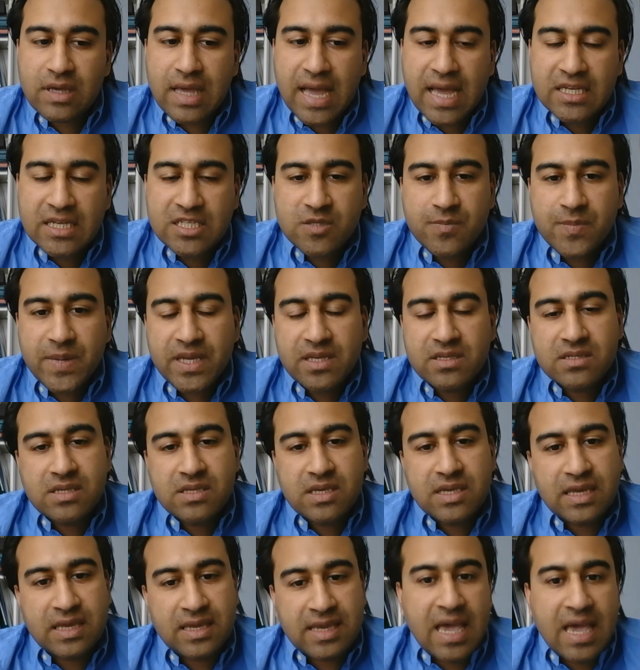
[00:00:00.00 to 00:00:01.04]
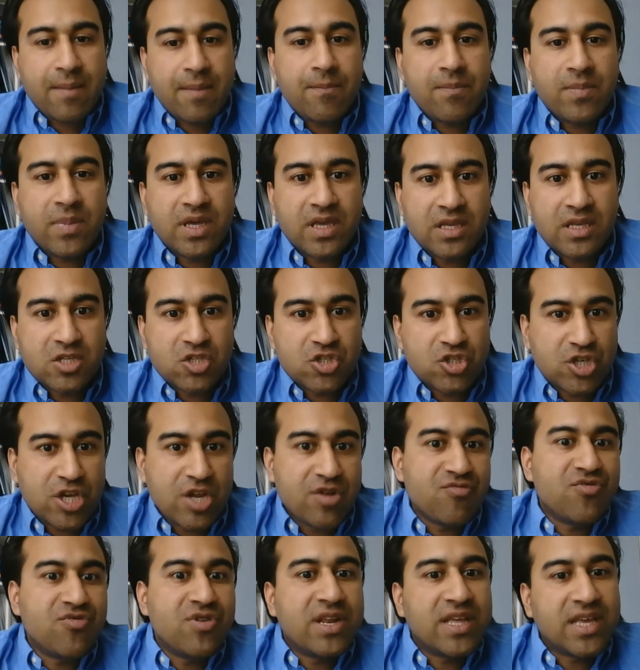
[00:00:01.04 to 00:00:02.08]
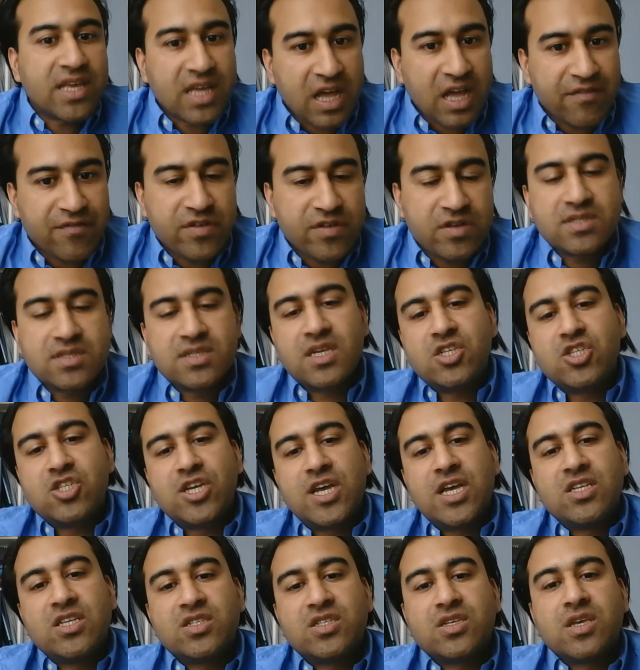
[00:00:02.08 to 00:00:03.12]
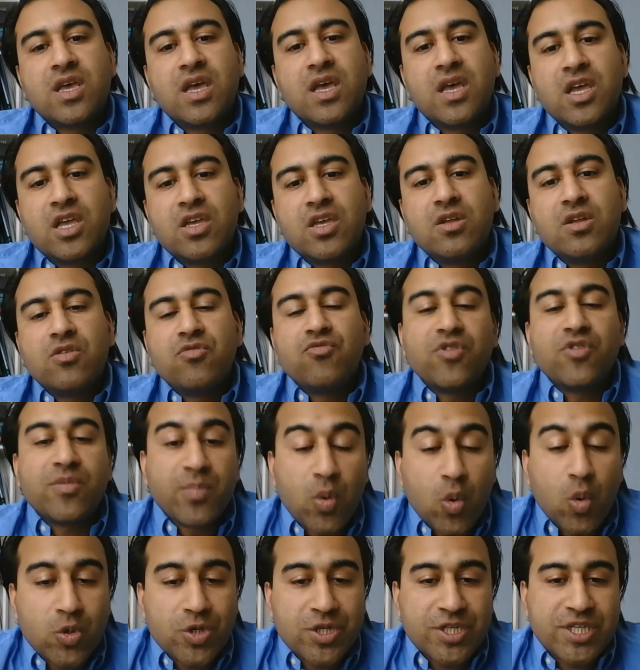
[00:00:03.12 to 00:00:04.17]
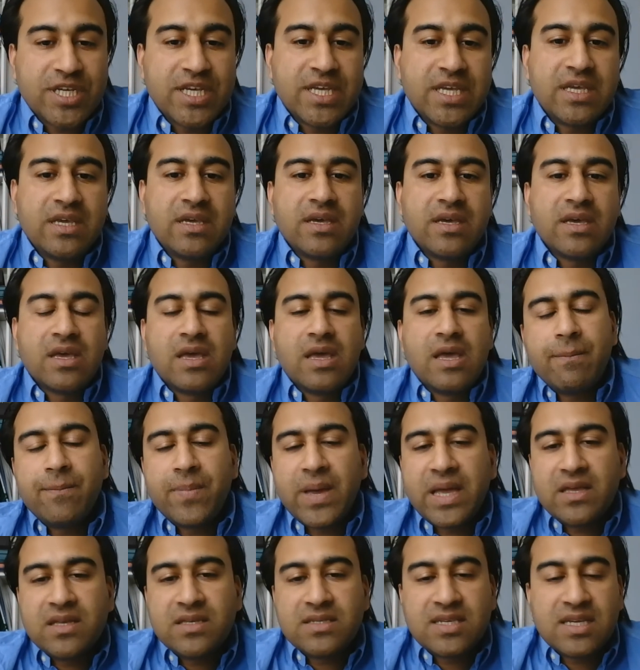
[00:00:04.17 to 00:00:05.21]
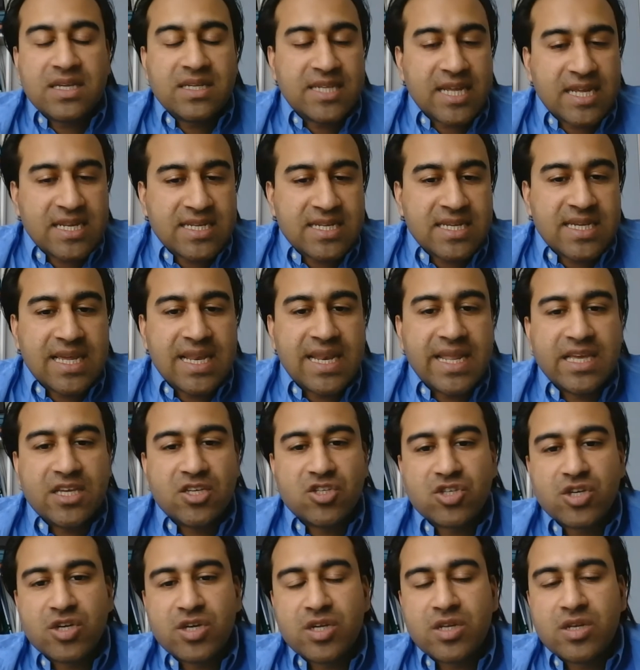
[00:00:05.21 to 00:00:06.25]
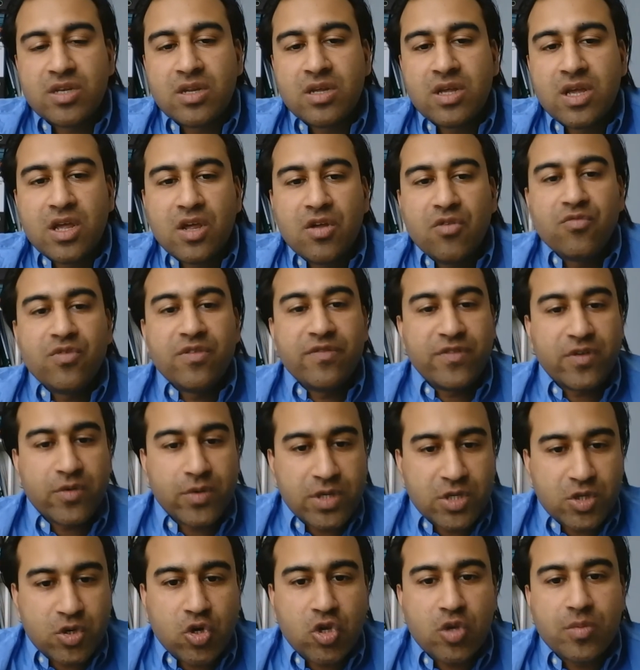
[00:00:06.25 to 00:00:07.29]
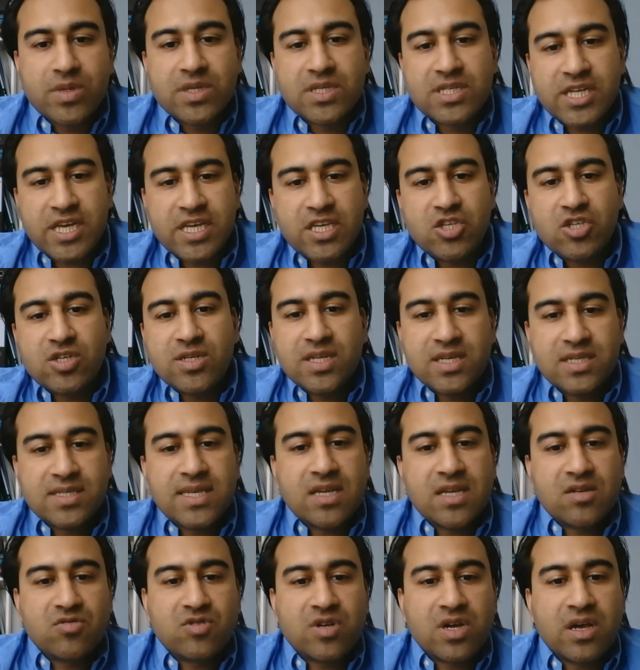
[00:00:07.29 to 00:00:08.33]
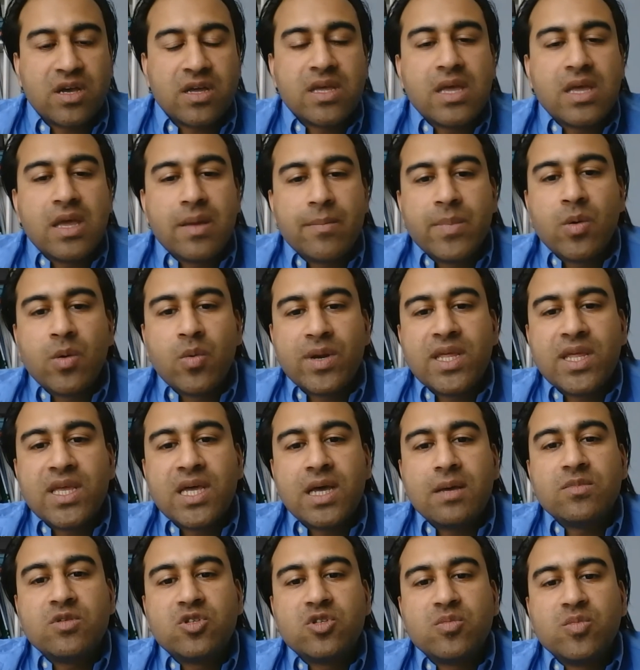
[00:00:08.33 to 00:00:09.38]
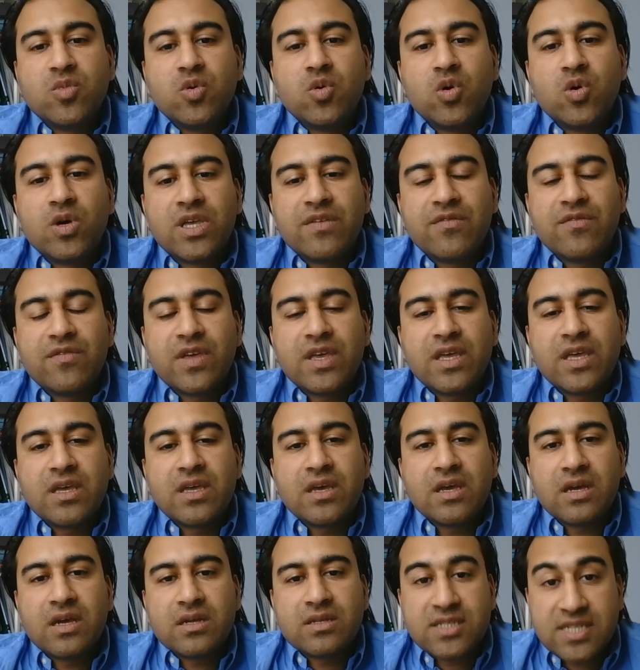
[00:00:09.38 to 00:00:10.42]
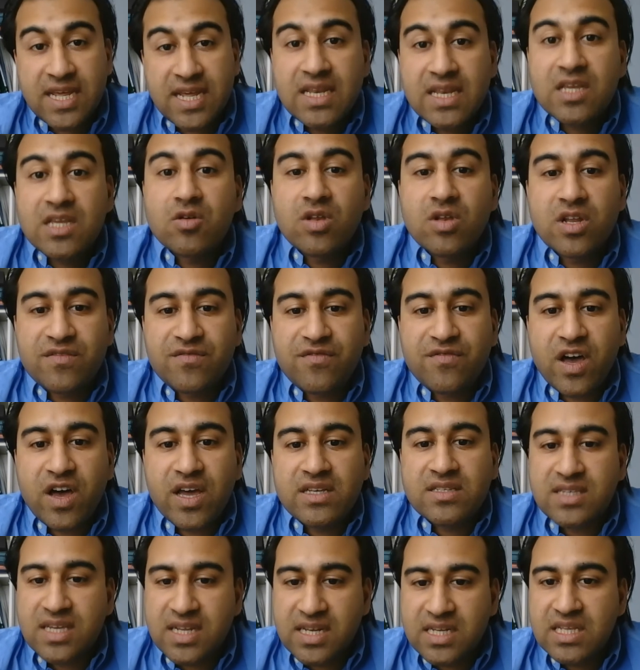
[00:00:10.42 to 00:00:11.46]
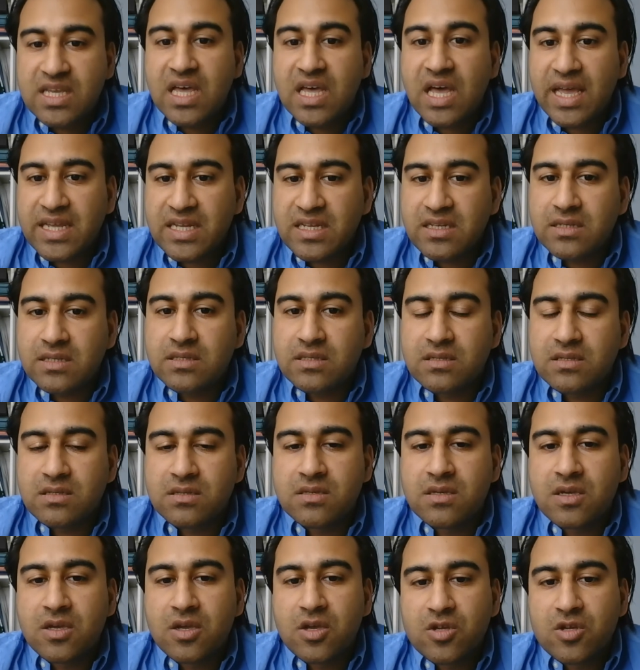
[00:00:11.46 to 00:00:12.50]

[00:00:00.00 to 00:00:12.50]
aspects, it can be generally covered, such as, you know, reporting, basic data collection, reviewing documentation, etc. But when it comes to more giving a technical advice and guidance